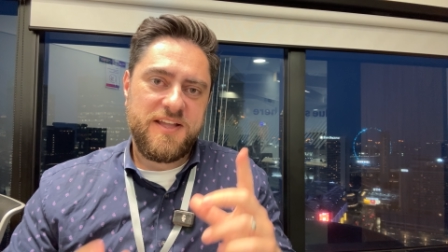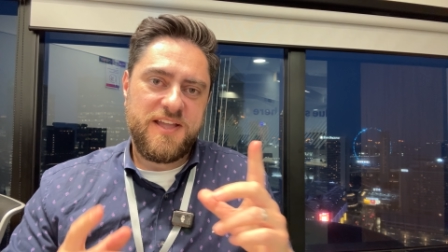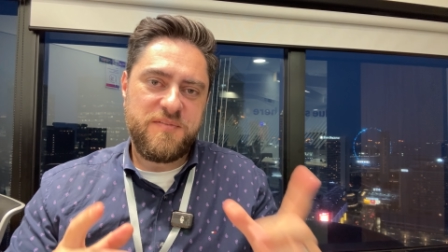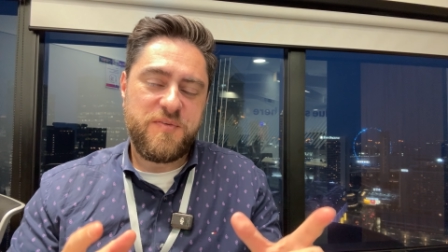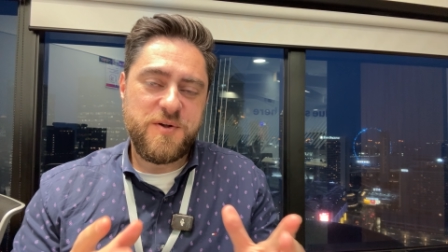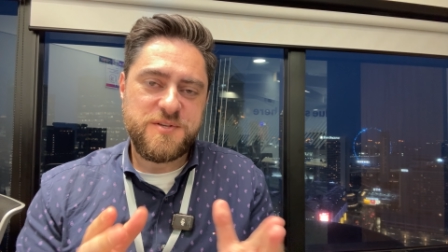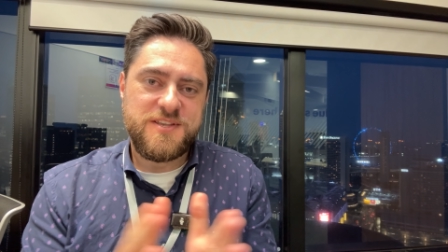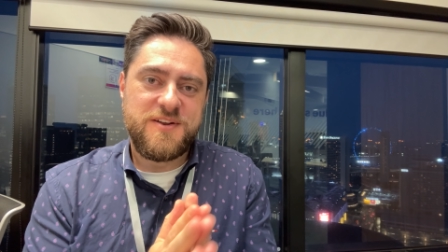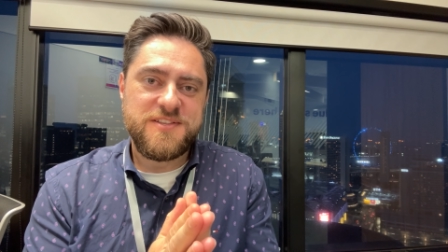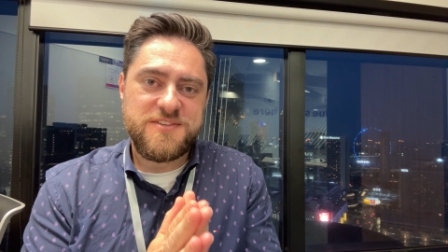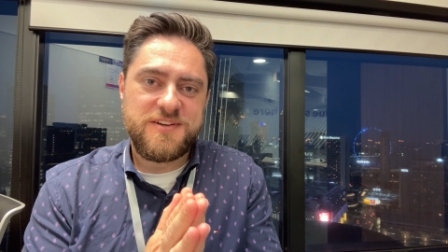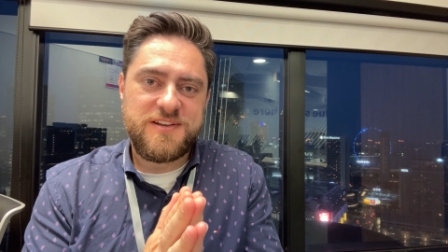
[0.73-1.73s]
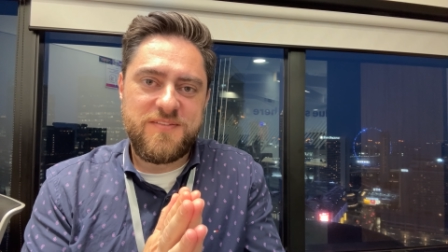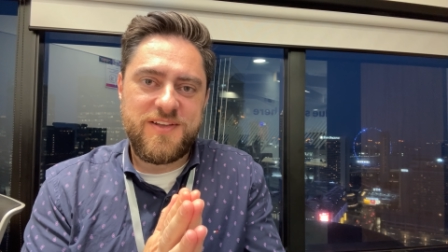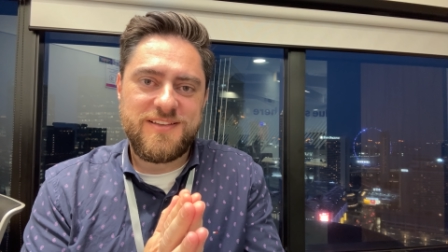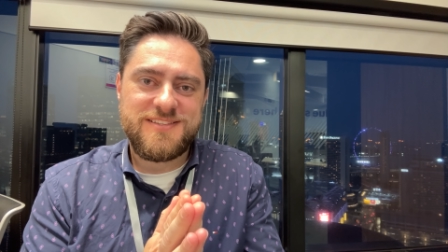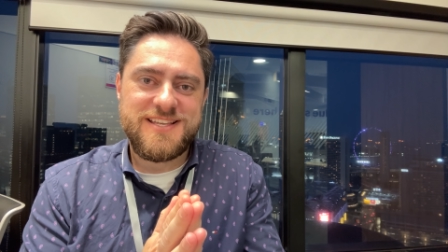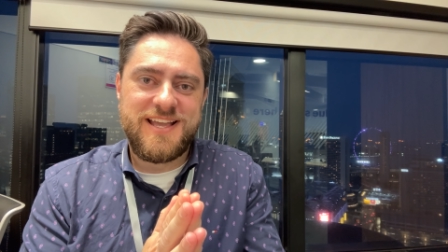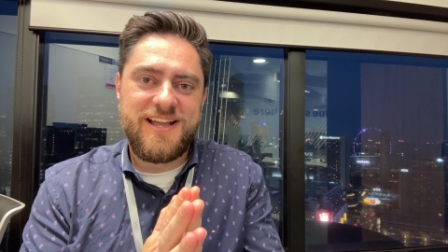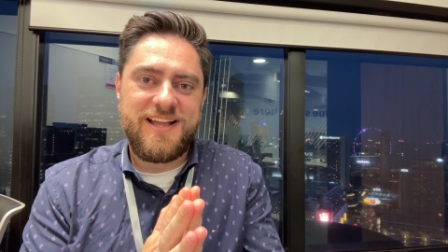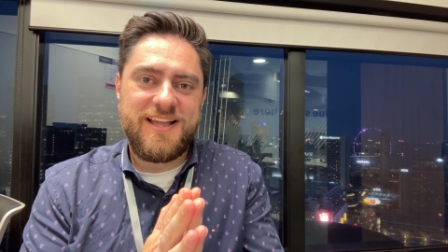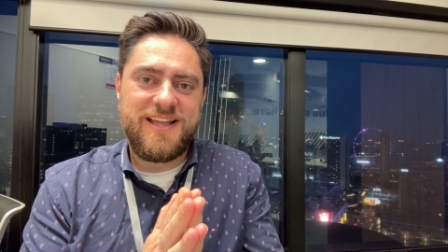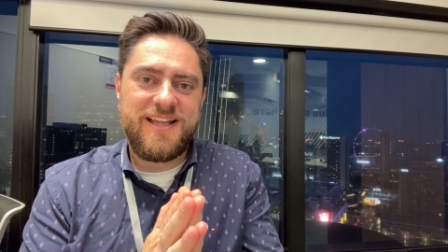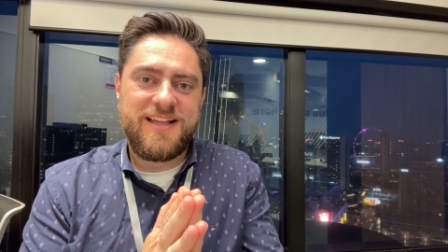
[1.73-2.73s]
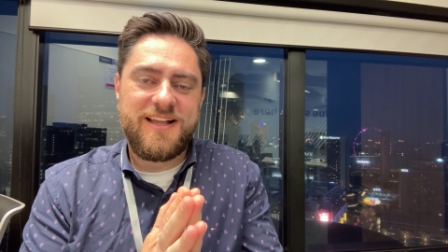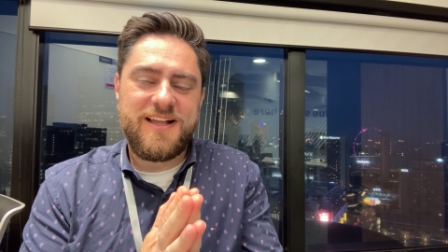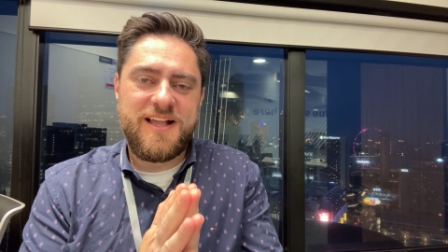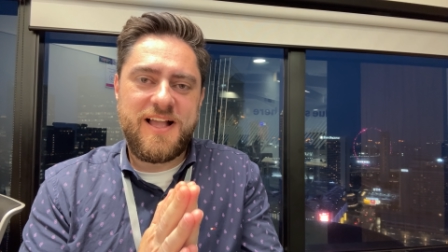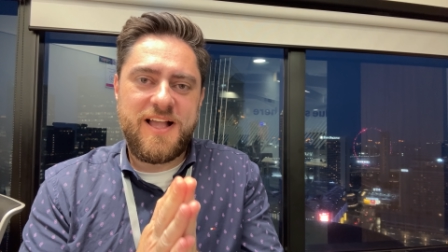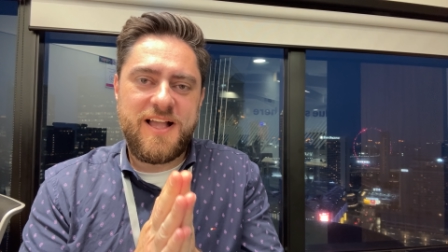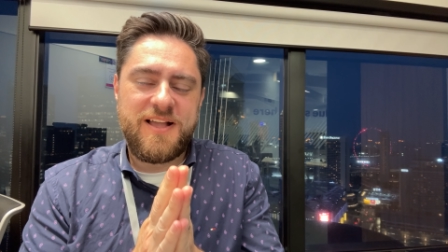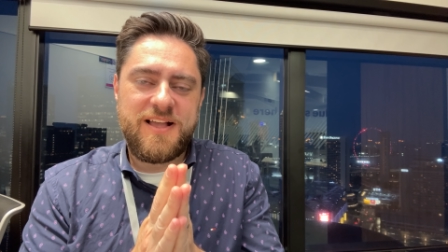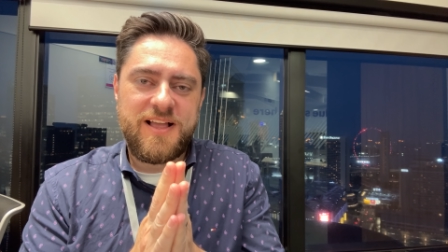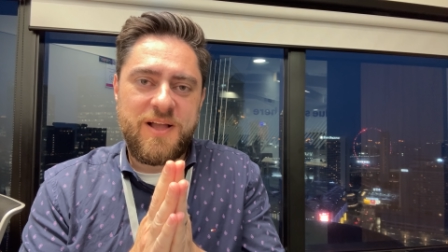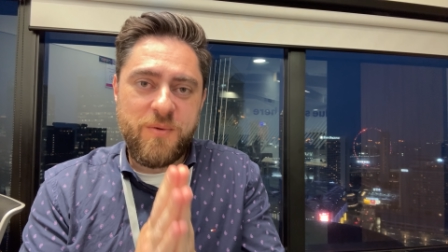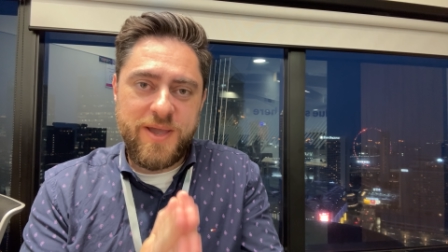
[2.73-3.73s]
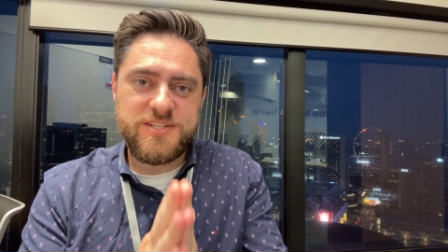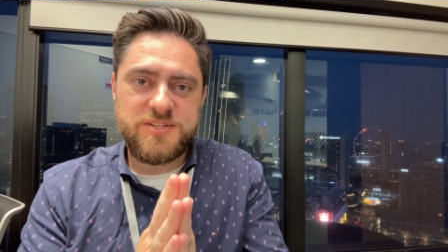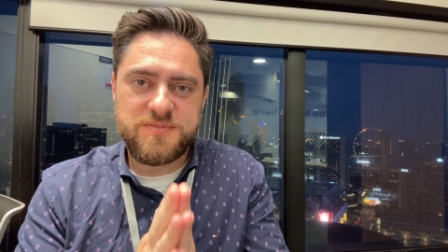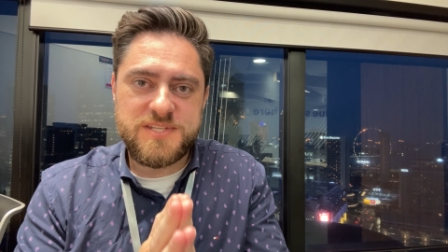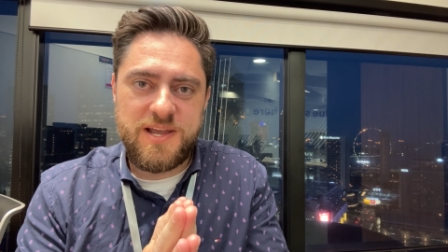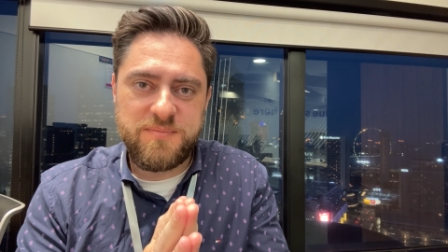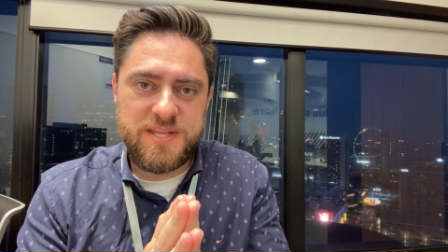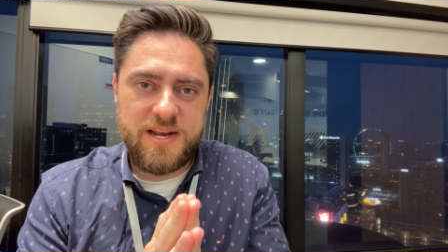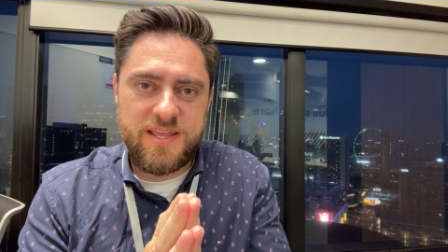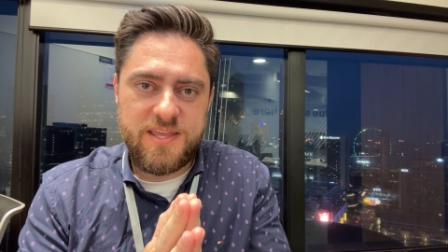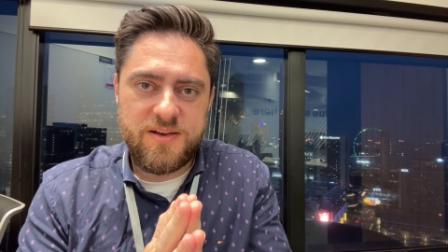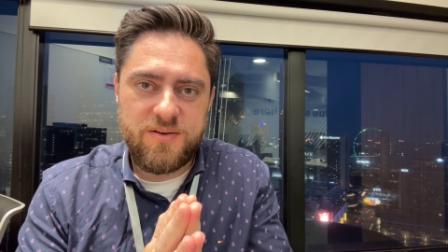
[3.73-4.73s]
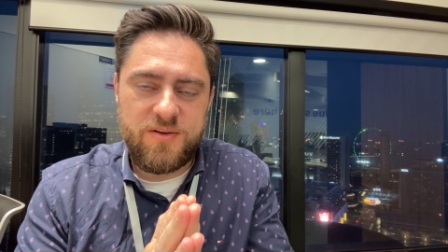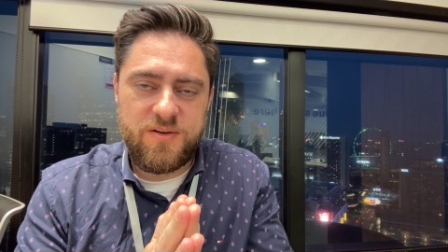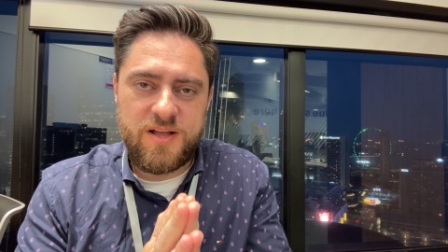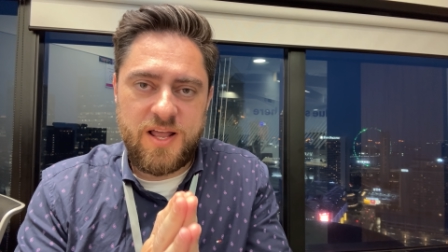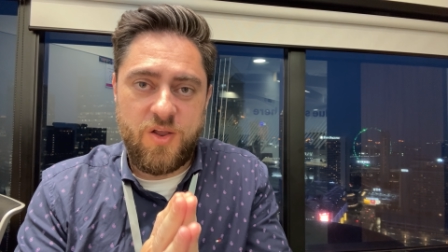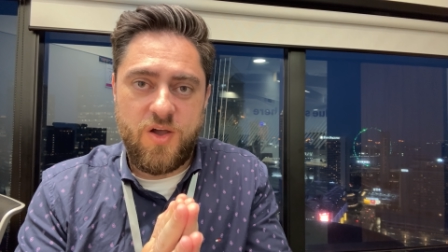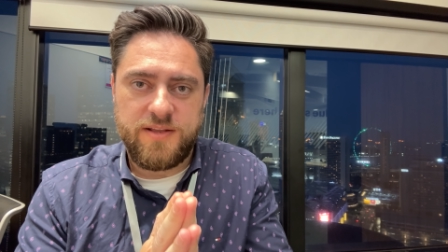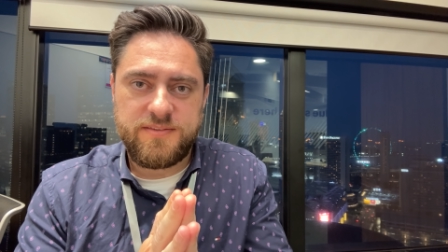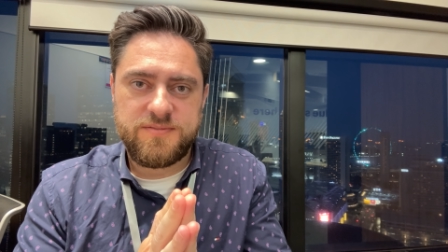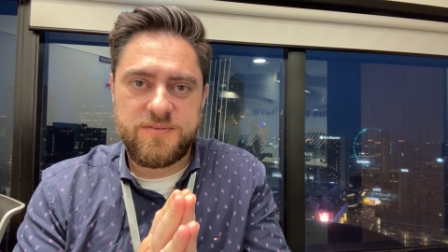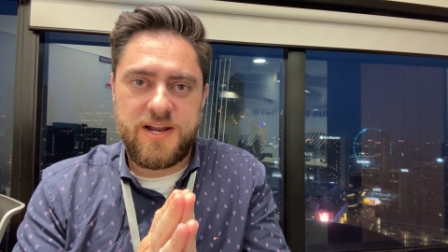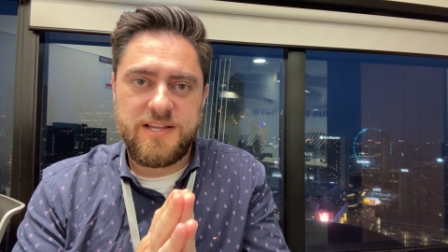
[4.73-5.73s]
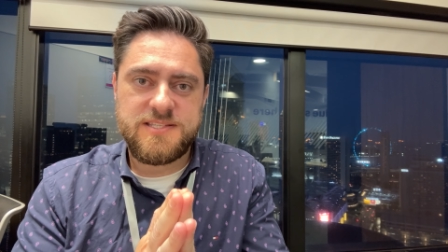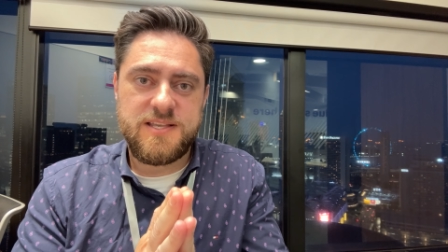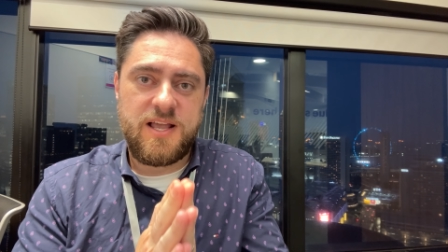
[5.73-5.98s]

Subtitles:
Hey folks, I want to talk about a waste of time that I hear a lot, right?